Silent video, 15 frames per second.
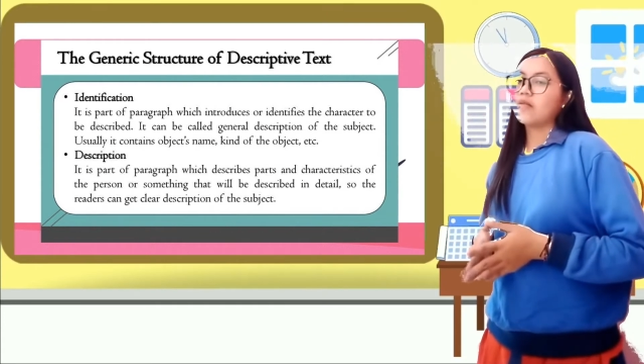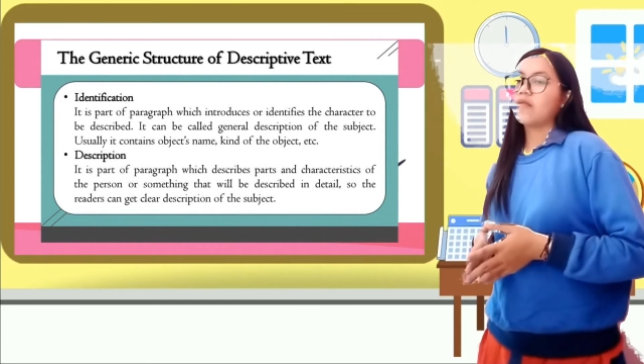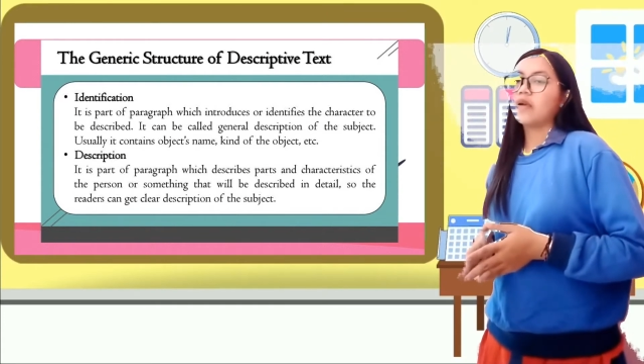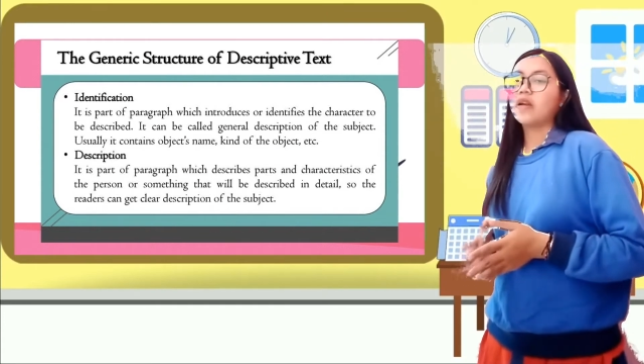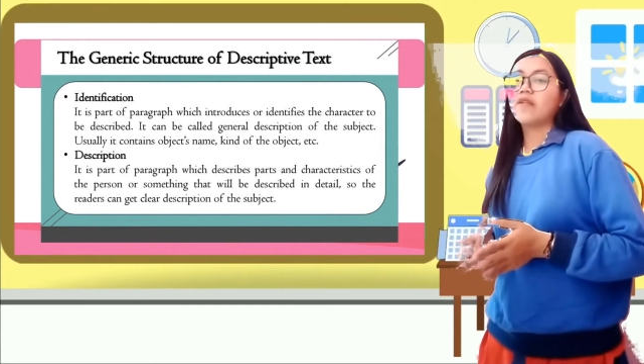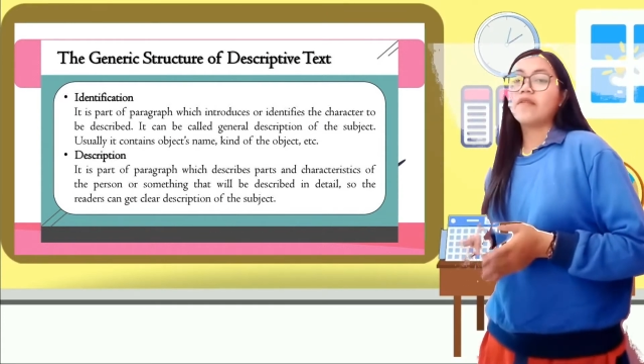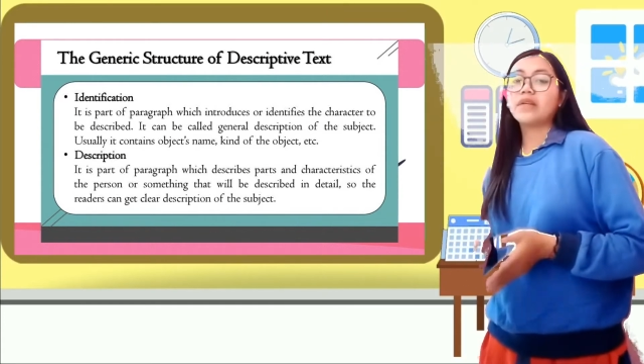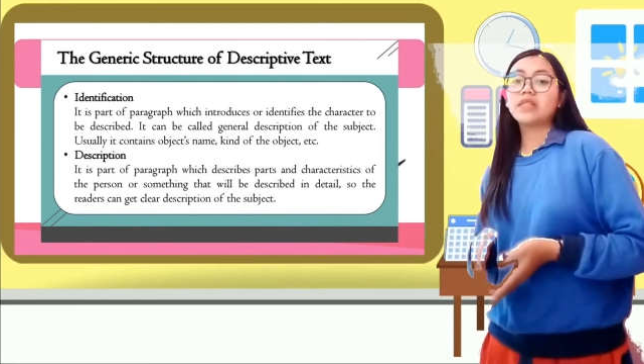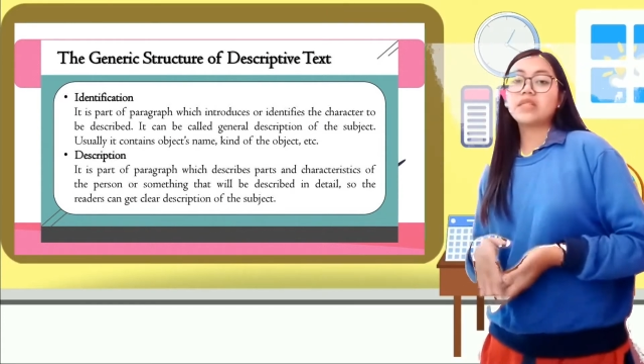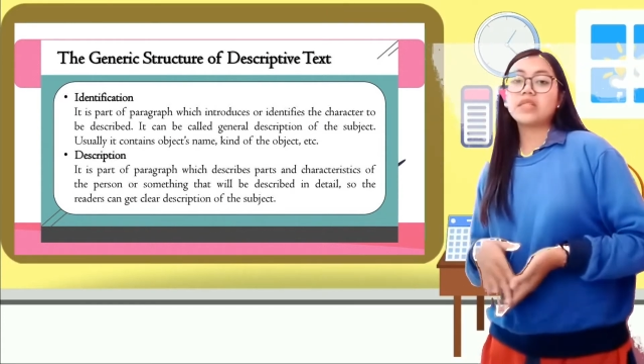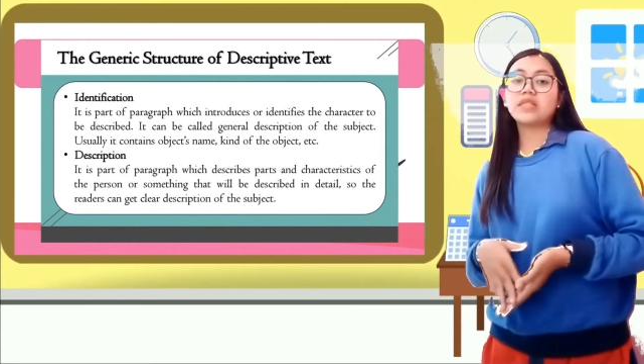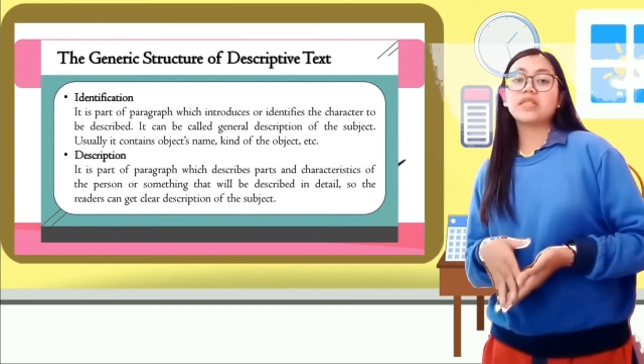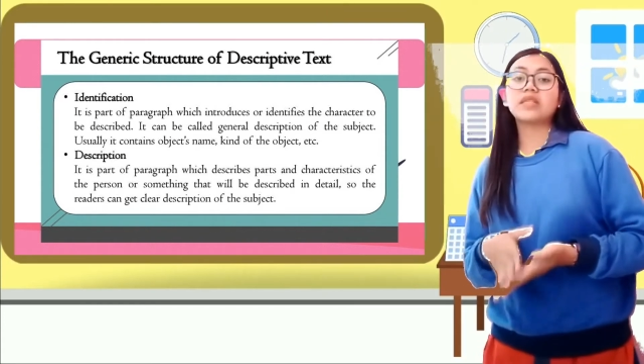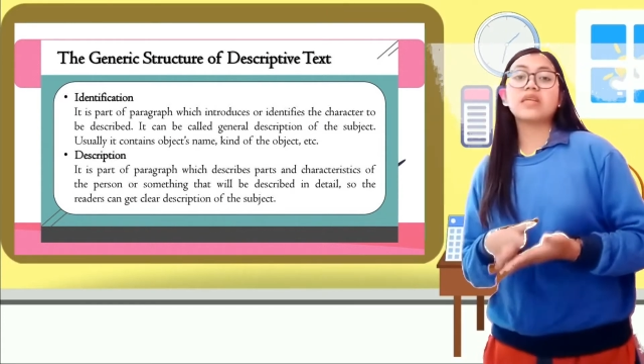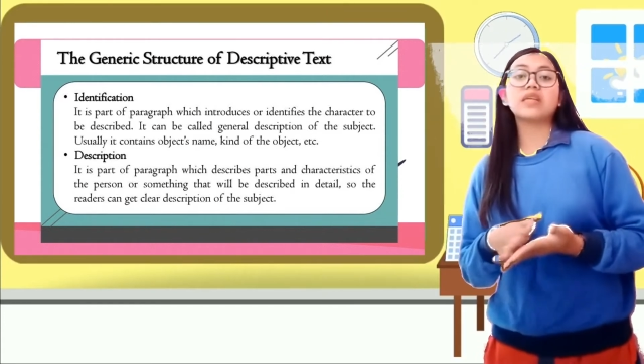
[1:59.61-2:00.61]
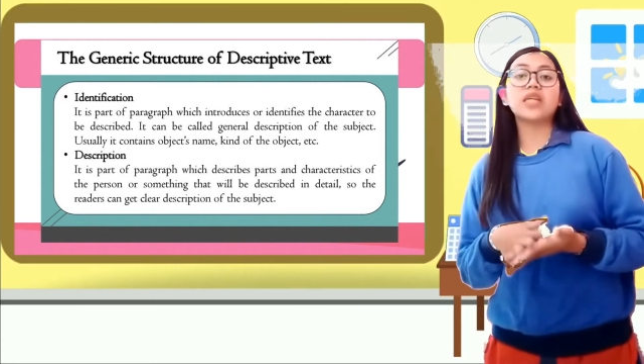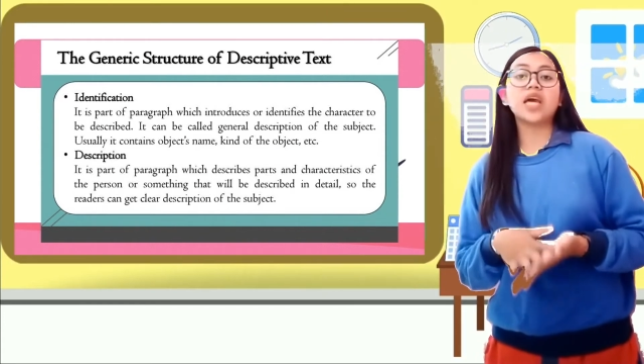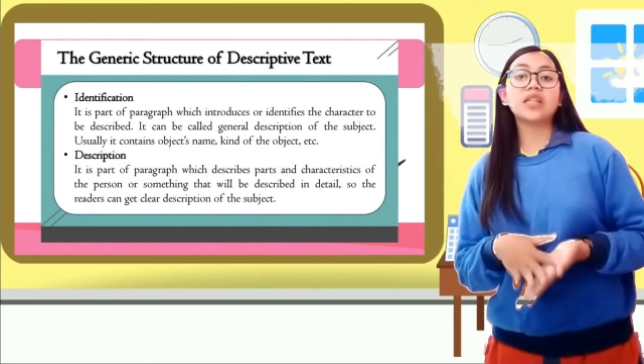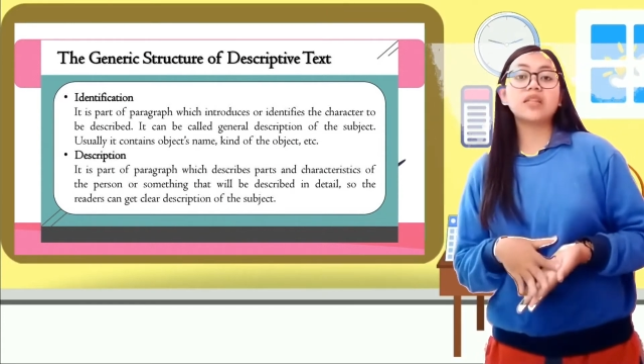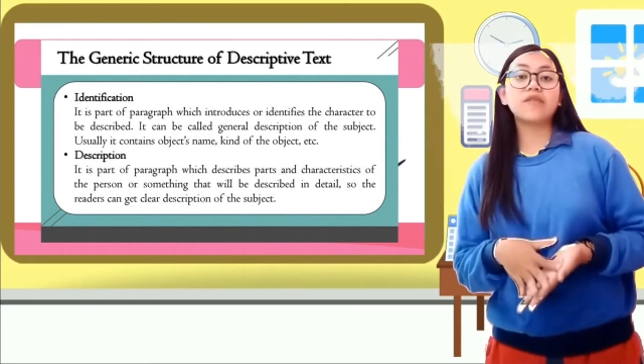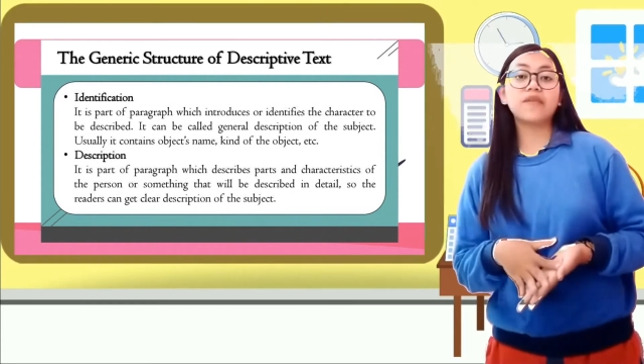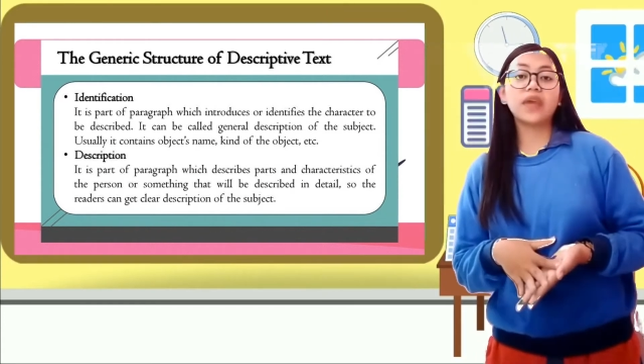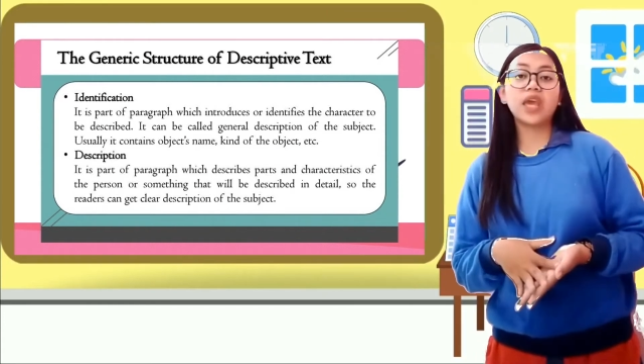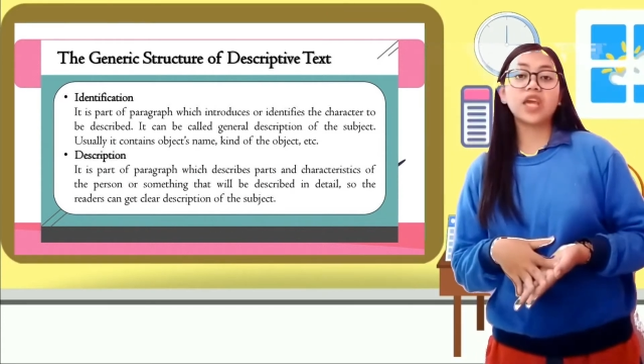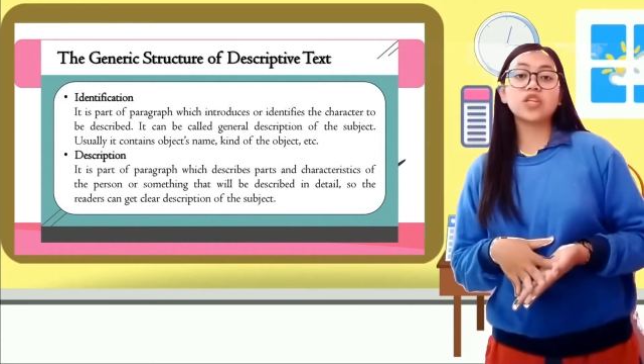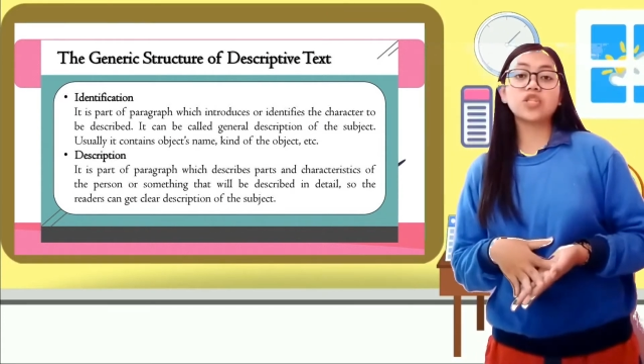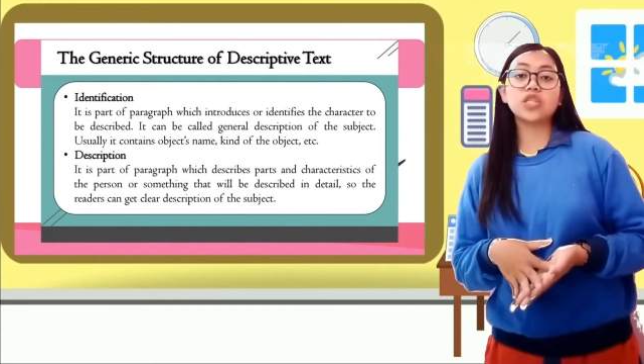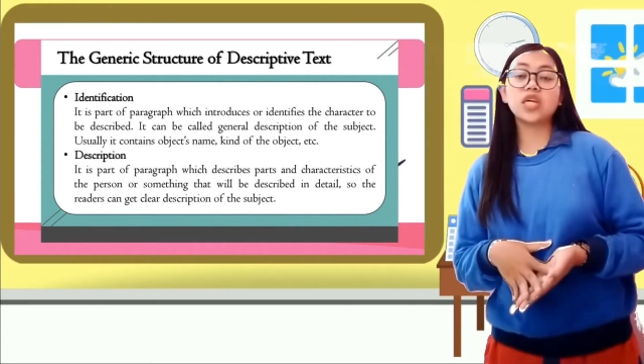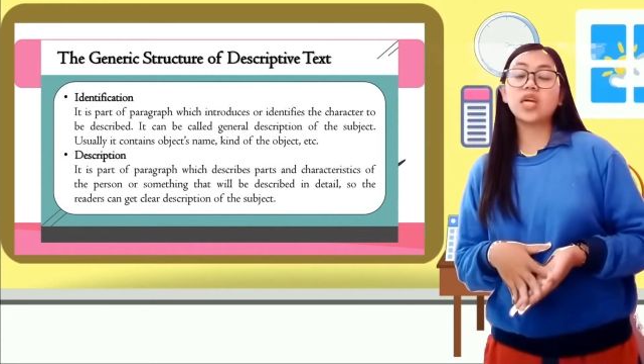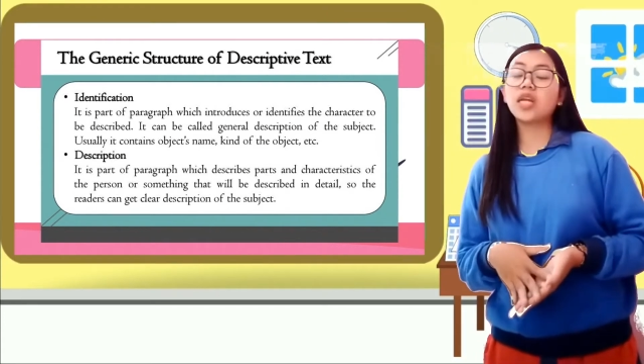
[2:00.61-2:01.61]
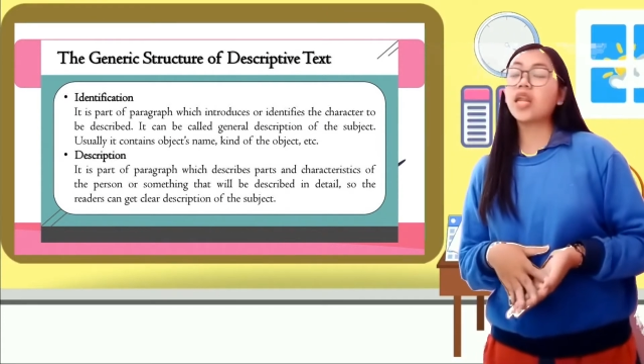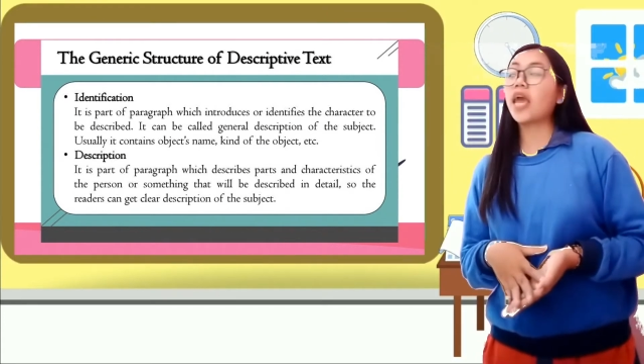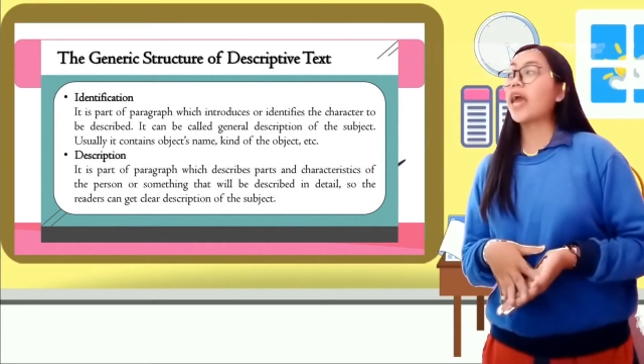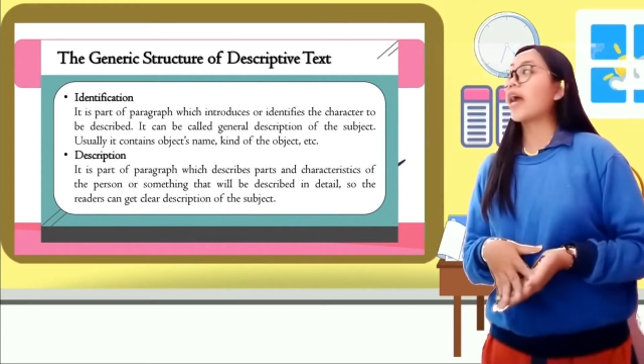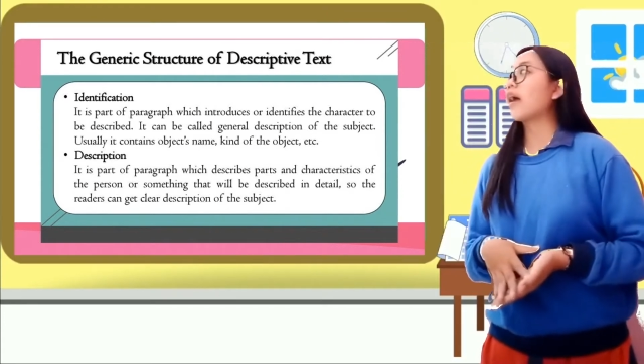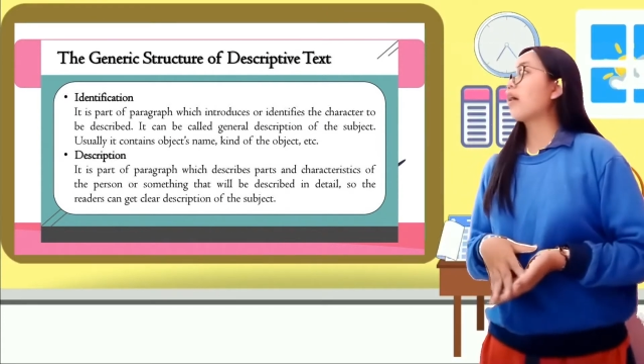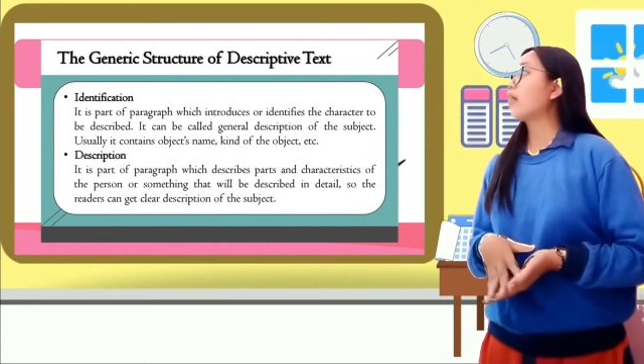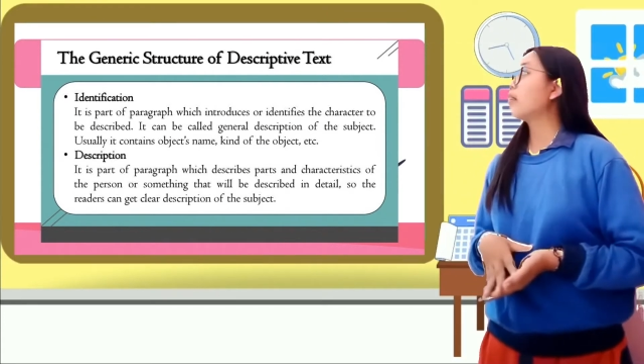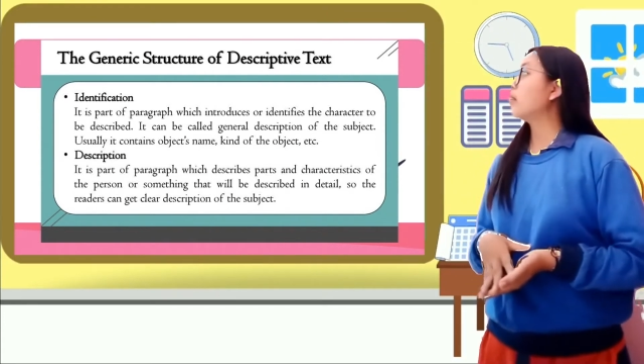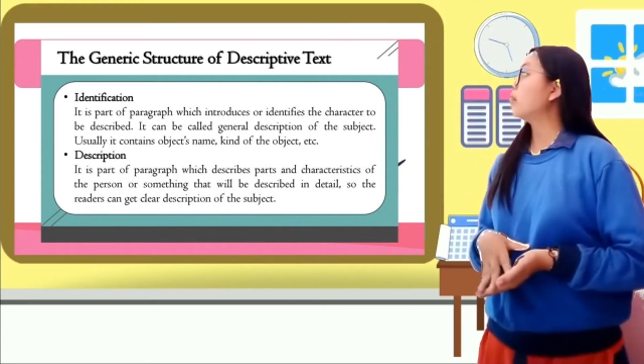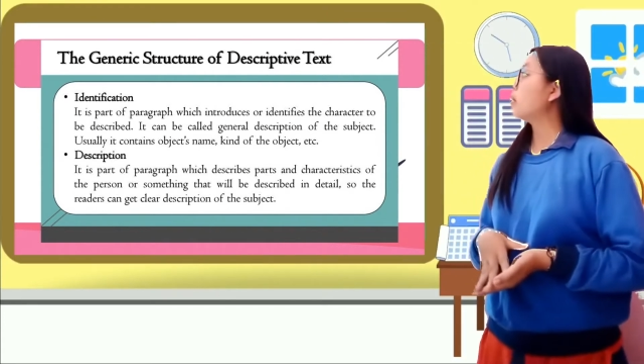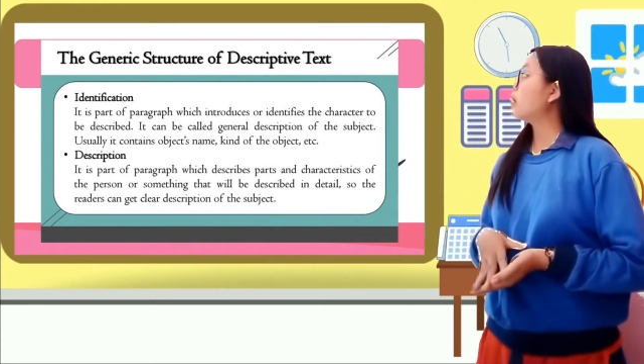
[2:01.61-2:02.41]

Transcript: For the first is identification and the